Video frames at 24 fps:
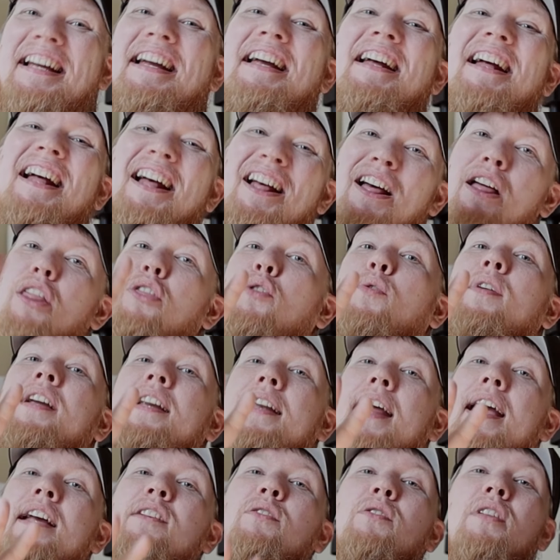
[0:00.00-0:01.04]
okay,
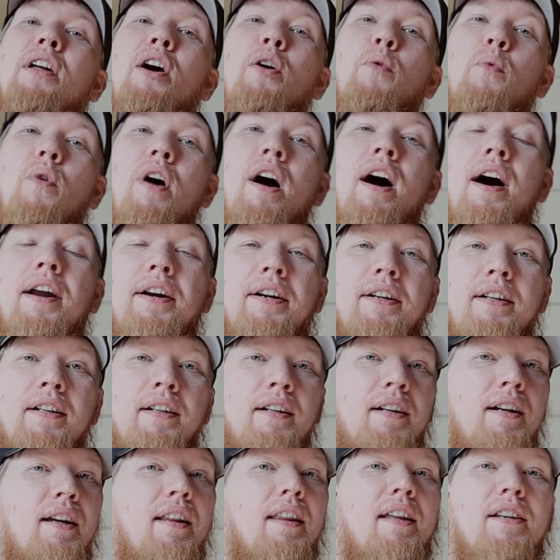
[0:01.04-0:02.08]
three days without
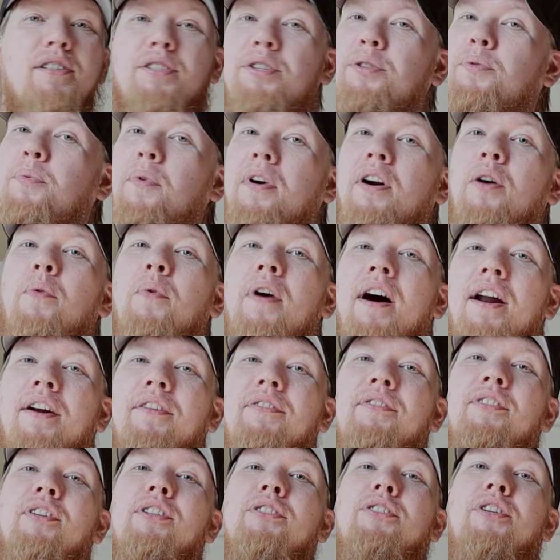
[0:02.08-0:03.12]
water this is where a
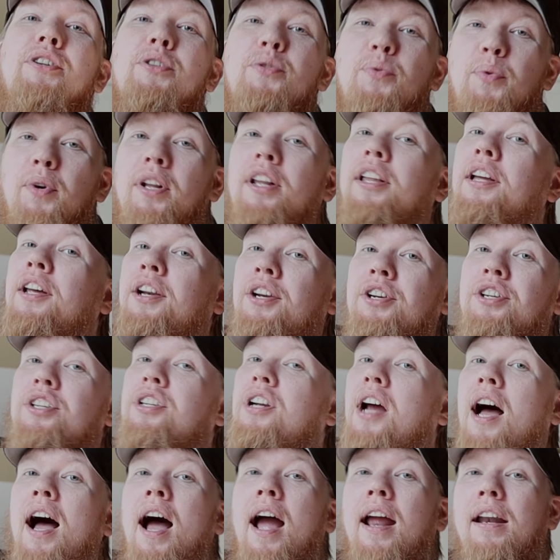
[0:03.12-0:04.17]
water filter is really going to
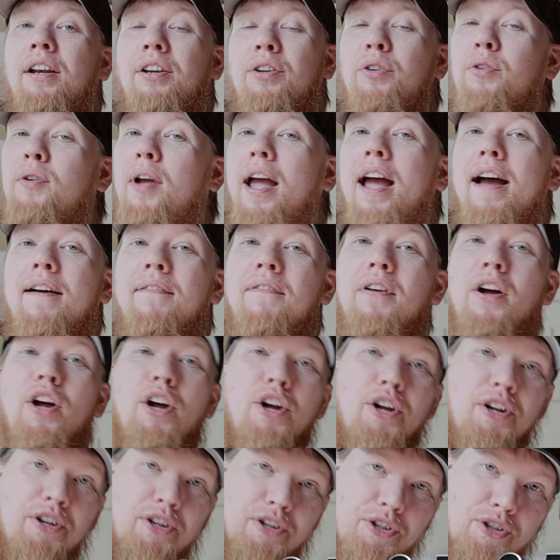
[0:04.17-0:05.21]
shine. You have
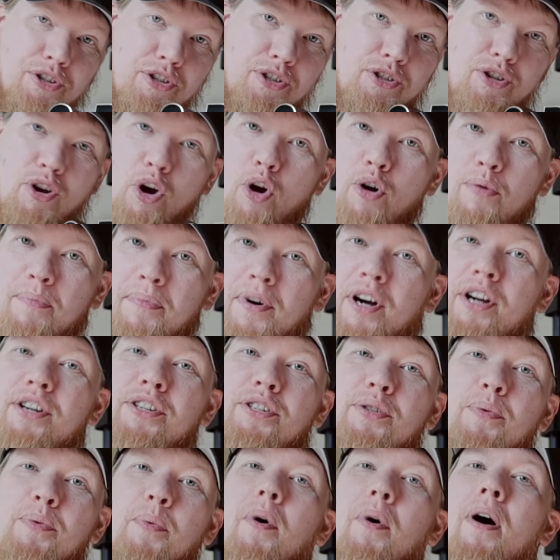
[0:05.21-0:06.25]
so
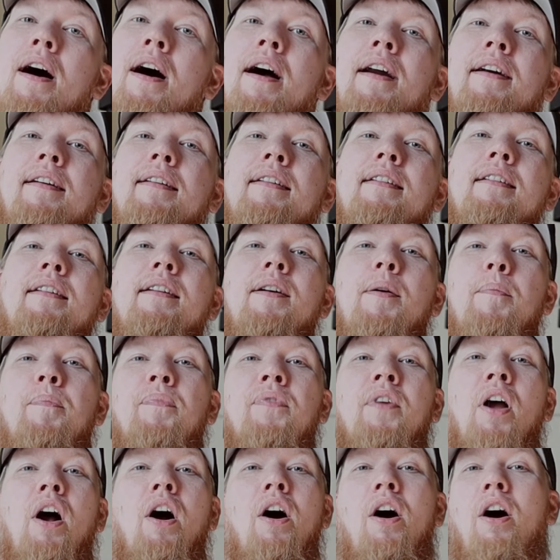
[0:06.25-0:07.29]
much water.
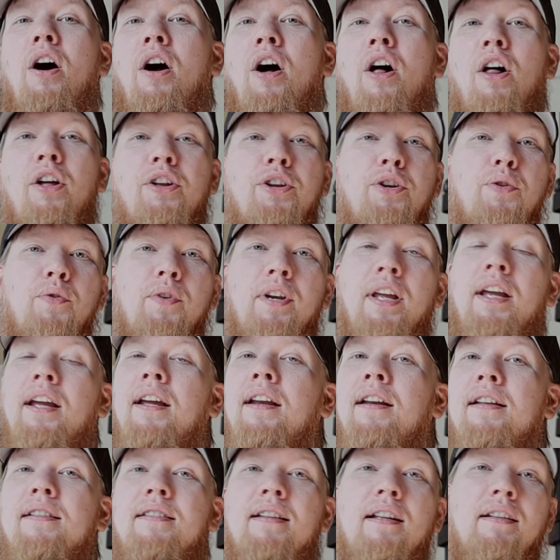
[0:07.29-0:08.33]
Uh, all you
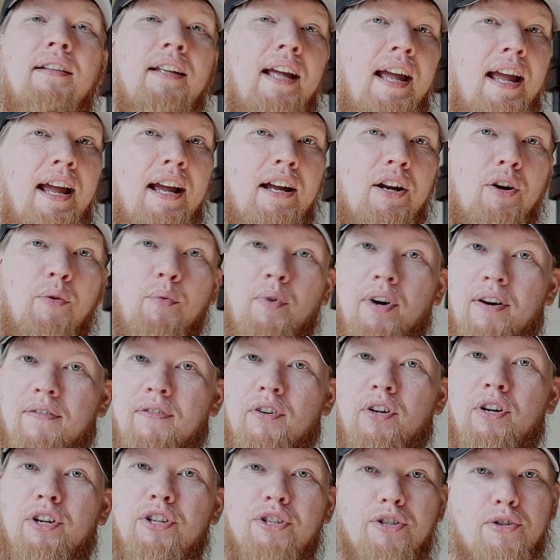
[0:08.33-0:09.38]
need is a lake, a
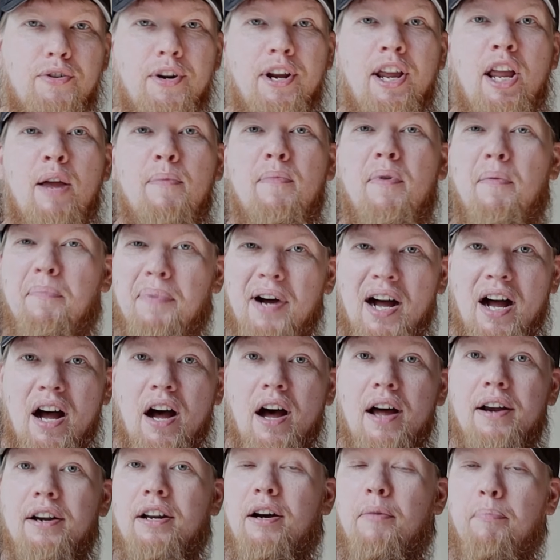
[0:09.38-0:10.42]
river, a stream, a
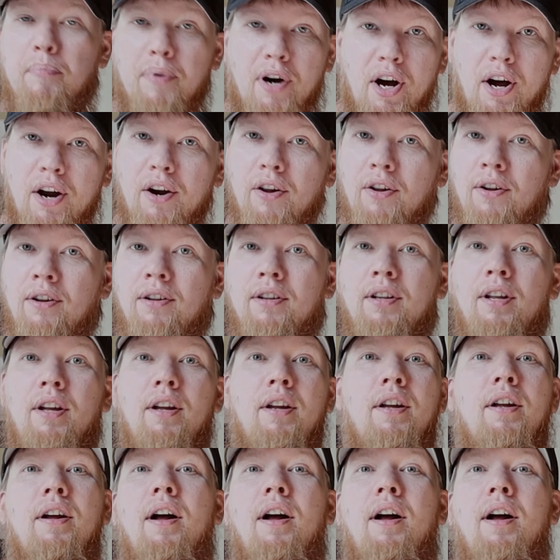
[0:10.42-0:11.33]
pond, a puddle.